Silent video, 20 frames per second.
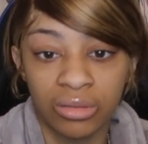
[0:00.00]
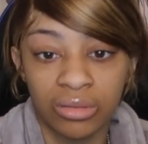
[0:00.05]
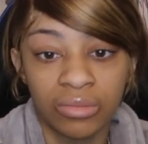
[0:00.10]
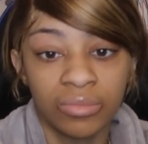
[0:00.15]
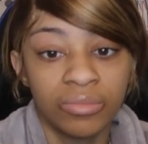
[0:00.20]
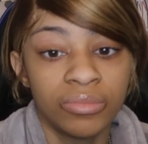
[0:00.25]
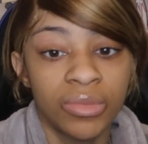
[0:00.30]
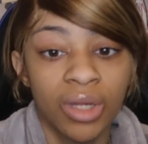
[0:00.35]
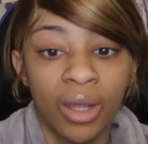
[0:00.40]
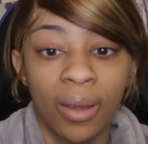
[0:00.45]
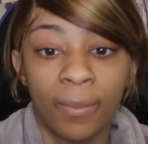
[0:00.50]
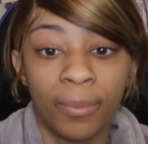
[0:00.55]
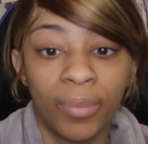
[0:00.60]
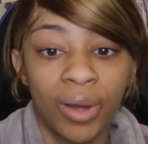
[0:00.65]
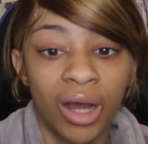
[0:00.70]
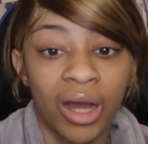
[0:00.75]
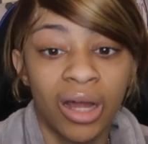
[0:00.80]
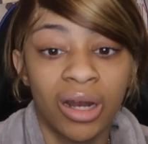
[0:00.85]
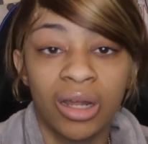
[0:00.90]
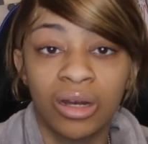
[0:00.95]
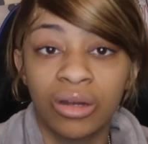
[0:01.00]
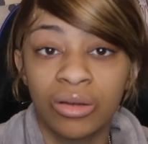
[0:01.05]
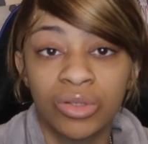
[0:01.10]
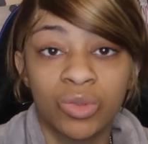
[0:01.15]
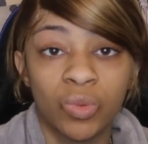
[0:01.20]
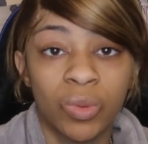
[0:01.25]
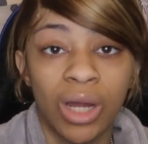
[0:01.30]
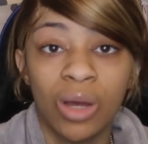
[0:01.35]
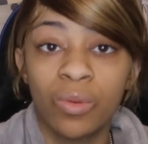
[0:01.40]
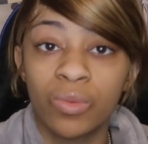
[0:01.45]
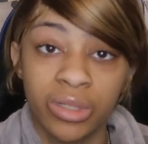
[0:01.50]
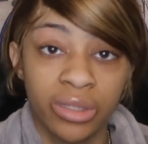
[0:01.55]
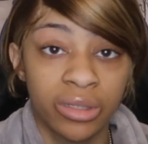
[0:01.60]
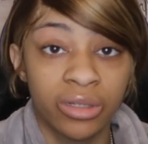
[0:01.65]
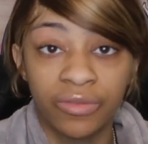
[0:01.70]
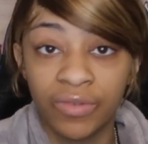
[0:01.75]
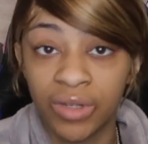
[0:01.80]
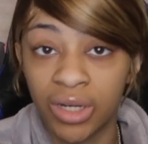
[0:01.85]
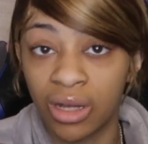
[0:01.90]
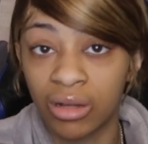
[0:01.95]
But all I know is when I was
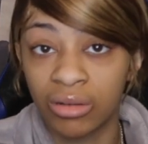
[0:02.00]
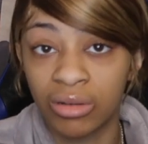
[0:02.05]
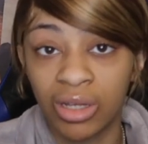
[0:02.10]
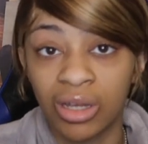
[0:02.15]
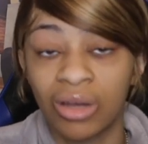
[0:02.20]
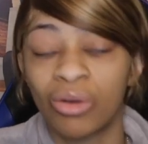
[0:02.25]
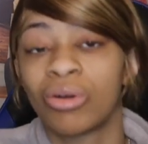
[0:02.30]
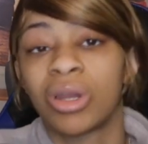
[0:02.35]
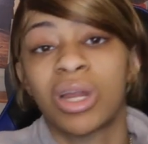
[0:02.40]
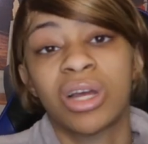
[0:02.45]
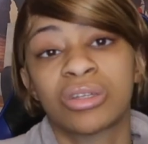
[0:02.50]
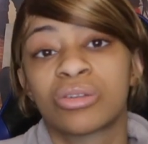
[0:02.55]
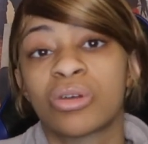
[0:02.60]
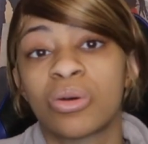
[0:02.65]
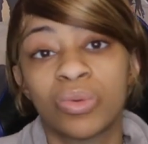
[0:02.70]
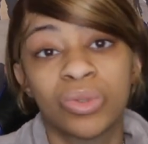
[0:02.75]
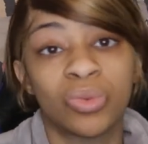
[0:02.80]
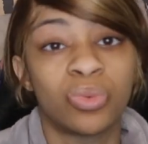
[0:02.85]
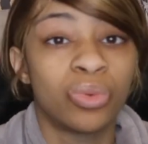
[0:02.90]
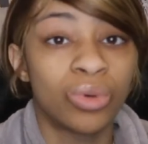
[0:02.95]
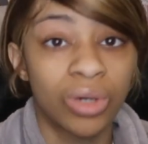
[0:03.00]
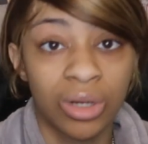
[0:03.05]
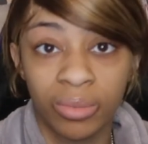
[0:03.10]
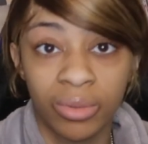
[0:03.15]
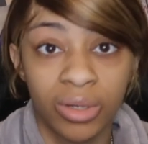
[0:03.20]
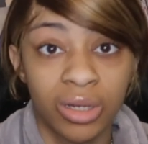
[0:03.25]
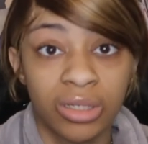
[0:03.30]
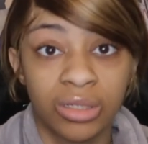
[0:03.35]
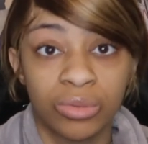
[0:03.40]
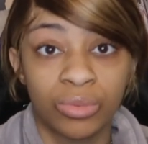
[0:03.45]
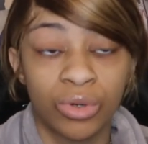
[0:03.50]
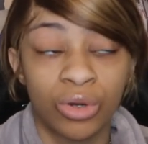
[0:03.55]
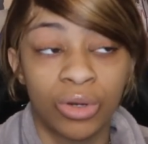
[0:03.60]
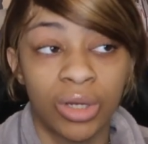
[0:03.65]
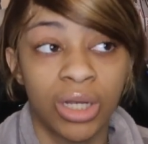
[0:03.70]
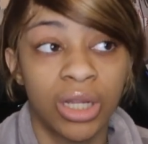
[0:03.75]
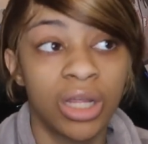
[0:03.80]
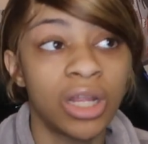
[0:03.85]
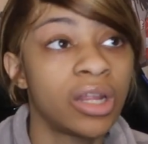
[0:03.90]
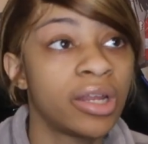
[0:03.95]
living down there, all I saw was water bugs, bro.
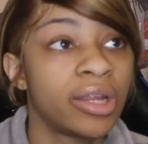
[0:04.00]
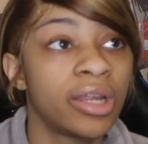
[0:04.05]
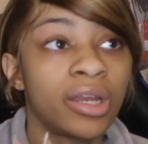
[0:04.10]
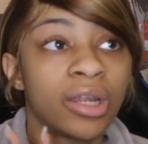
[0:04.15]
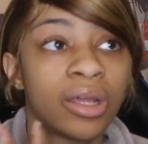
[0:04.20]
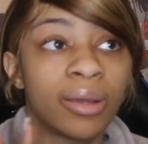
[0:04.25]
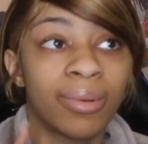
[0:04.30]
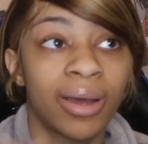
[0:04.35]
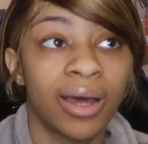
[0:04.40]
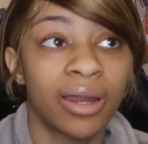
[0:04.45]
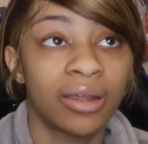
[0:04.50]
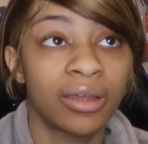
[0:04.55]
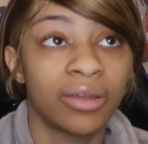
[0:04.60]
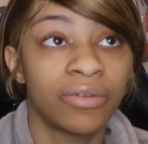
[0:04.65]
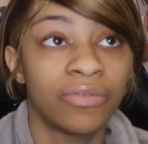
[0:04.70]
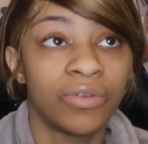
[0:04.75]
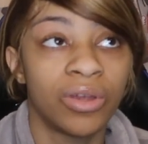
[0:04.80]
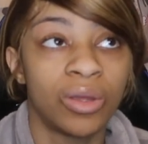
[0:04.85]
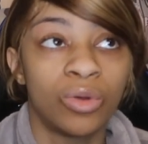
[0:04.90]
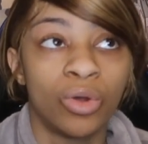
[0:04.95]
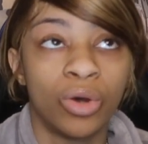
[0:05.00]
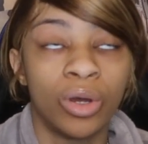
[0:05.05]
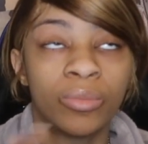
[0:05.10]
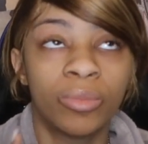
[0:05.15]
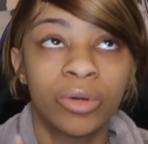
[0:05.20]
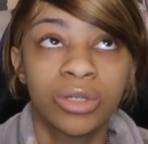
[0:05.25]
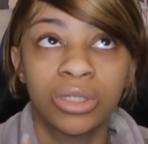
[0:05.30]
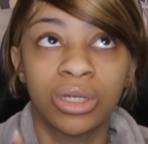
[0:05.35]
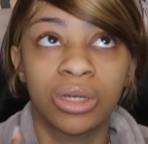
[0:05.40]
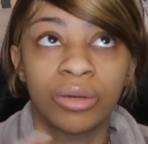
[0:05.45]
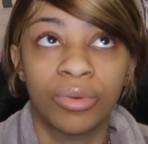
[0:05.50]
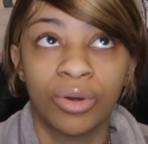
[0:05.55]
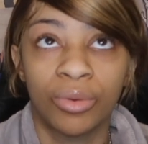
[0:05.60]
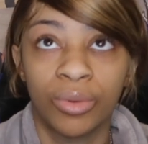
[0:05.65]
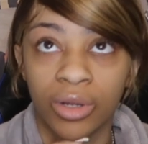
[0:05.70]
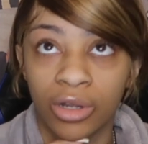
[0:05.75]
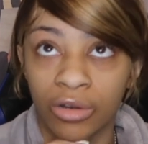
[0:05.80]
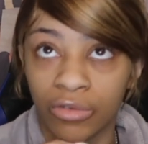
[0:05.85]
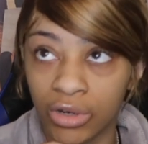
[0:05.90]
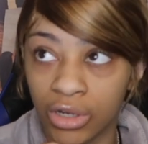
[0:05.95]
And it didn't matter if it, no, it mostly came out
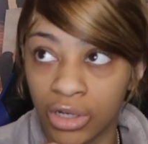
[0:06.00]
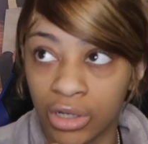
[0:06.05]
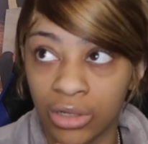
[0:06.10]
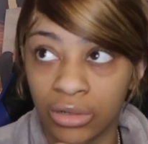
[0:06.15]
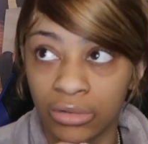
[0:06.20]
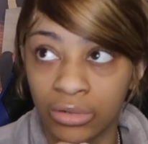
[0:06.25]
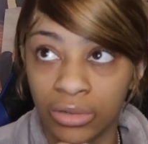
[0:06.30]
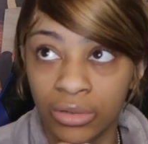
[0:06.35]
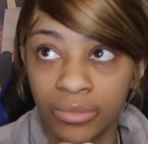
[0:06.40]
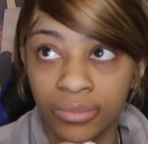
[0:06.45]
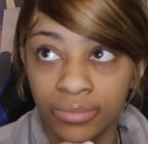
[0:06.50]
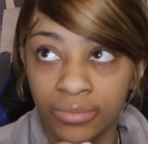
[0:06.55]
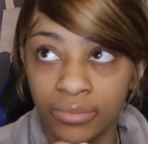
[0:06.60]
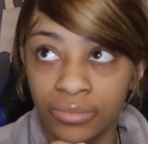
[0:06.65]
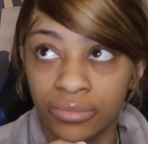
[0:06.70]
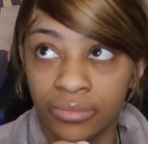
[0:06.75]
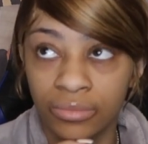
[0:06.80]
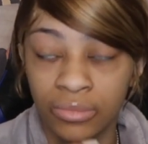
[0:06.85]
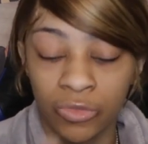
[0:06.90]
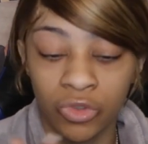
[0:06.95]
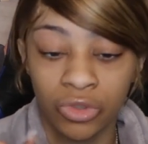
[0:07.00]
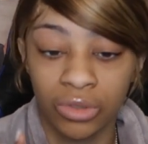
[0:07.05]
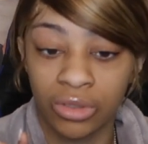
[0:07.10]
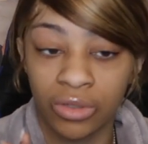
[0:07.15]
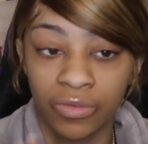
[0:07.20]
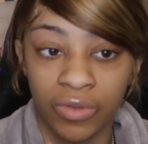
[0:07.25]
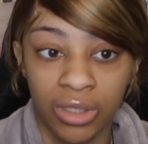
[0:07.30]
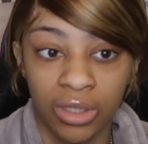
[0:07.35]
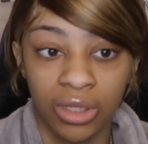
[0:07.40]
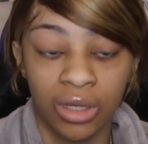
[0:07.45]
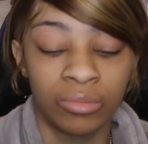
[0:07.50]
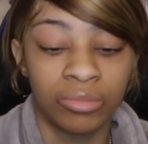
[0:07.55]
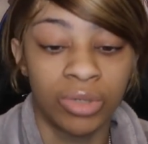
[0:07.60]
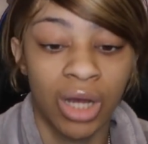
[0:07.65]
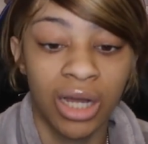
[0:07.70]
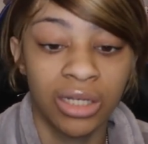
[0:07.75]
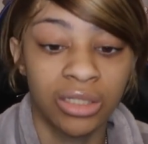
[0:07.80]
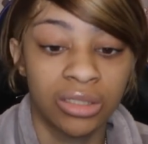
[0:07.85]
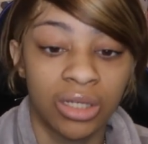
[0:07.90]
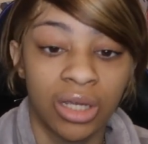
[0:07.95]
when it rained or stuff like that. But
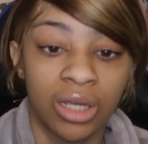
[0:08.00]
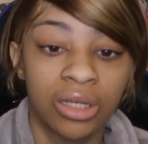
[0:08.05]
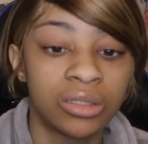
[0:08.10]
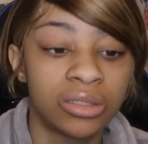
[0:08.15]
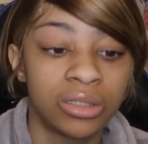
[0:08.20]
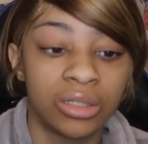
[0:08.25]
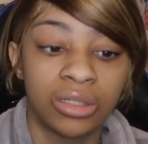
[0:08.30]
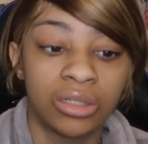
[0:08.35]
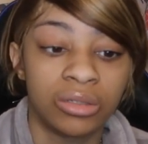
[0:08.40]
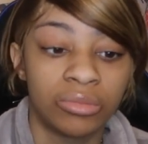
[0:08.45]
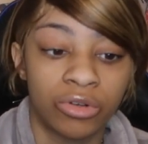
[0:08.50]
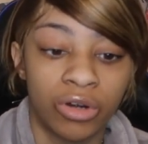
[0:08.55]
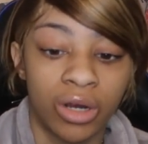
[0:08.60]
I just hate seeing them.